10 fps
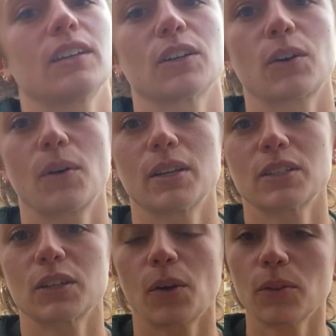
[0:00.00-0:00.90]
you're going
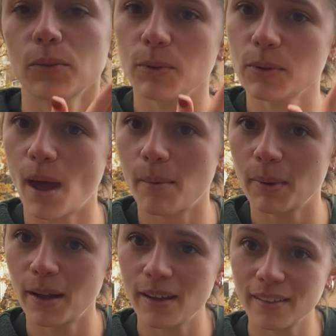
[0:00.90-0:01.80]
to go through
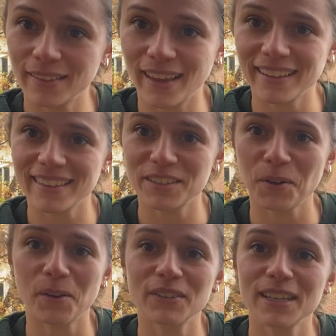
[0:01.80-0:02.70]
them like the
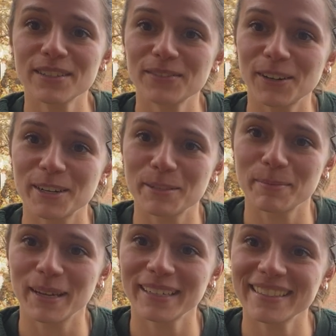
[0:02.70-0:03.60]
12 Days of
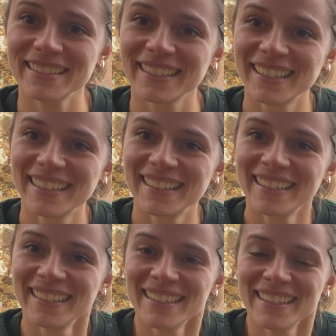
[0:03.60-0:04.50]
Christmas.
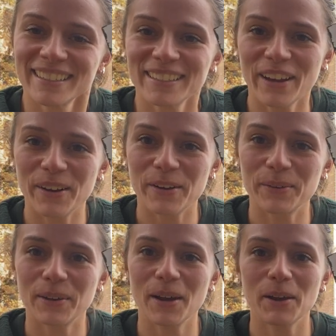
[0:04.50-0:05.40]

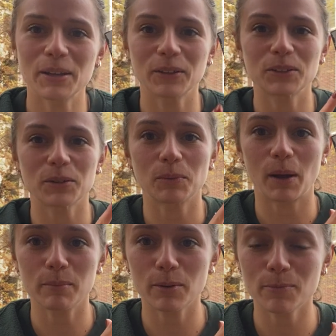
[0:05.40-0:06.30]
So you'll do
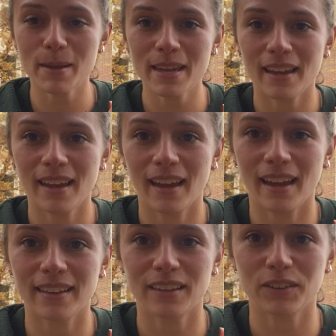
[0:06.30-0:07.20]
one movement
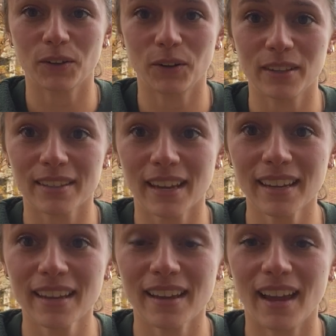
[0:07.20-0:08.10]
and then you'll go to the
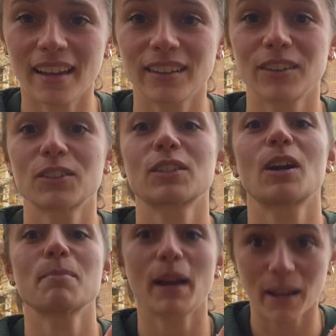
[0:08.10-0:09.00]
second and then you
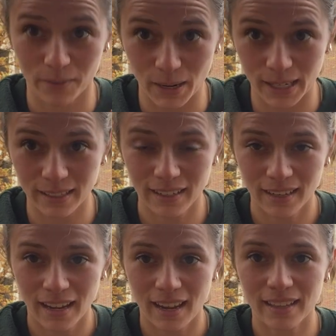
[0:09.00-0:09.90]
start back at one.
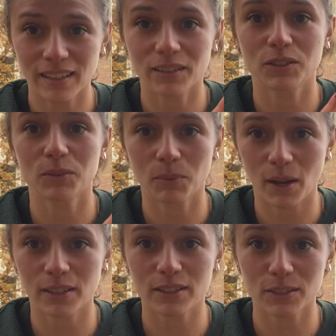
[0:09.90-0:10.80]
And then you'll do
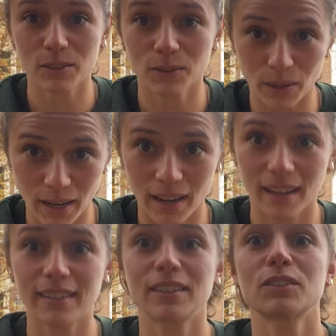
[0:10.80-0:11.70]
one, two, three,
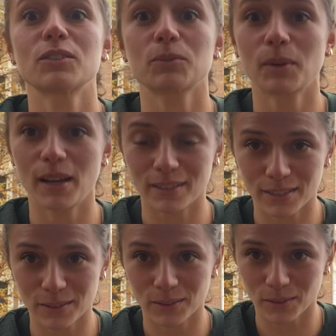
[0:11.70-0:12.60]
and then you'll do one,
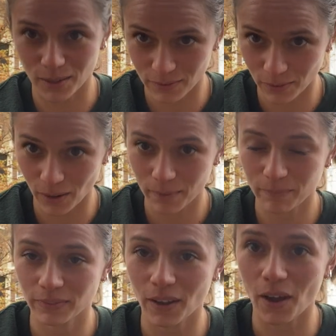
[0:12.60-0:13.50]
two, three, four,
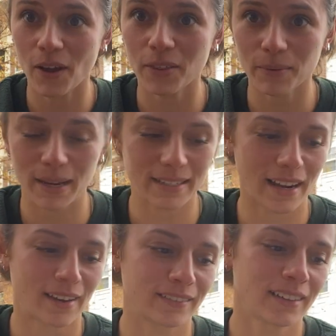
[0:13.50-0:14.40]
all the way
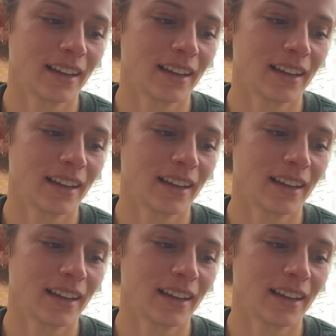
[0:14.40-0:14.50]
down.